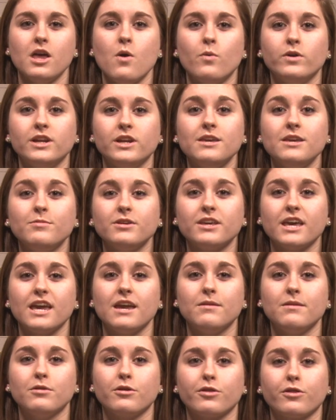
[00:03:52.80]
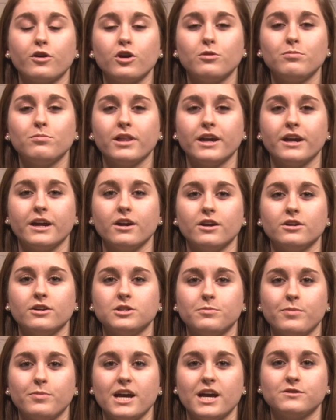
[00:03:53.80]
when he became the third player
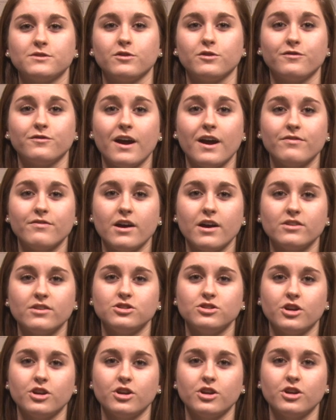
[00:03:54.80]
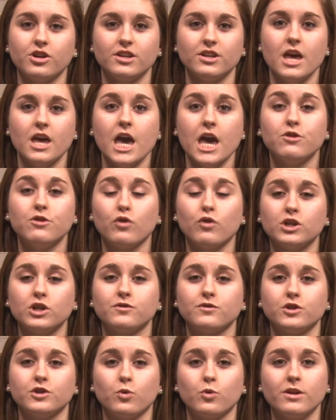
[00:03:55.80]
to pass for 5,000 yards and rush
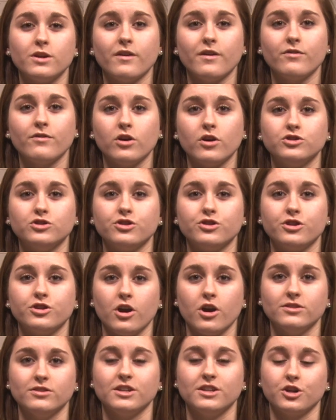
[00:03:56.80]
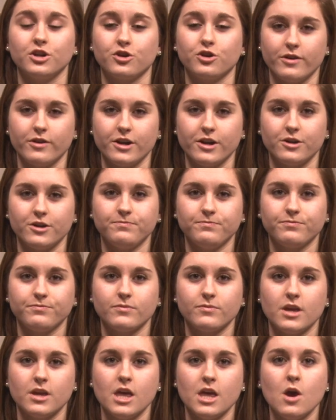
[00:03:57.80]
for 2,500 yards in a career.
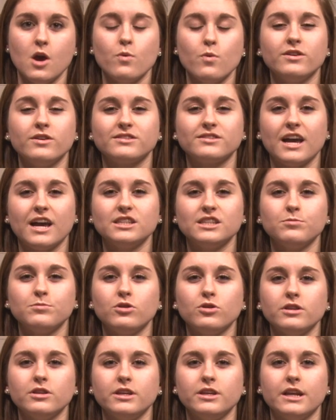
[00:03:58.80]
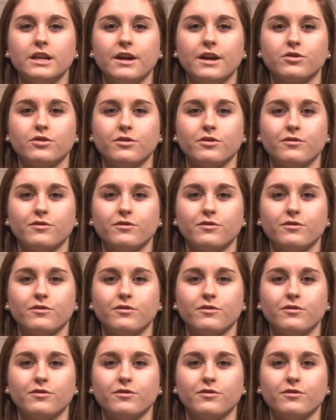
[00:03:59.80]
With a sizable lead after the